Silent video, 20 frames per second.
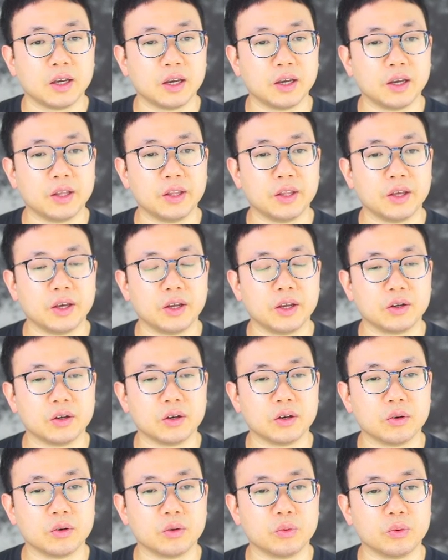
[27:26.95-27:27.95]
And then
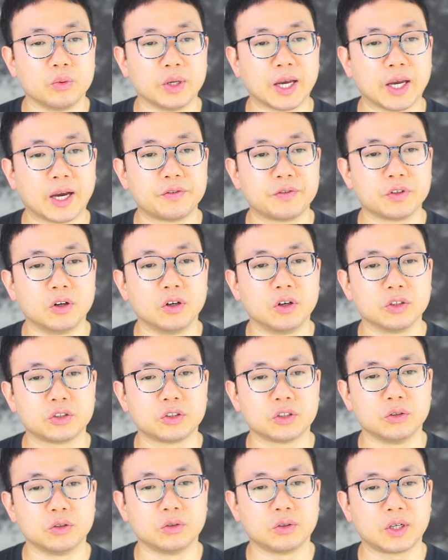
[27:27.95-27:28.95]
we have to
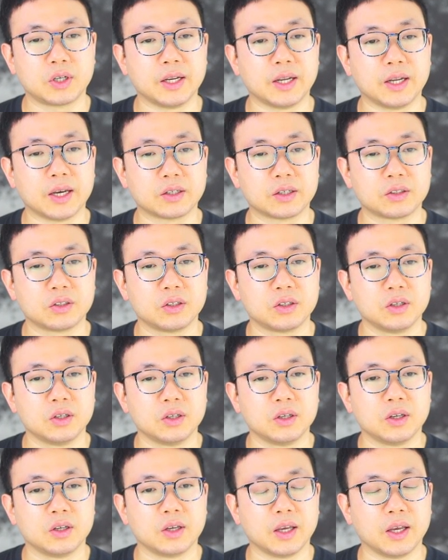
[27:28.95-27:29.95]
also connect
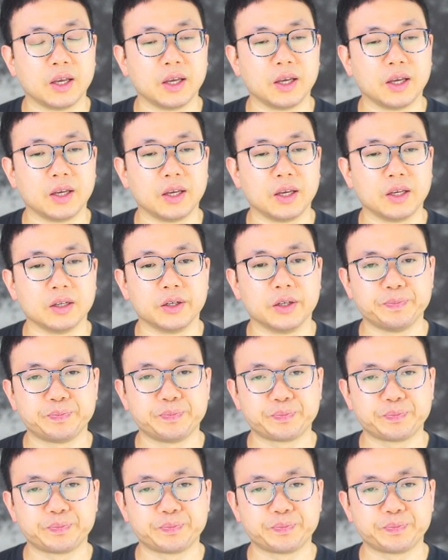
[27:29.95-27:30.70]
a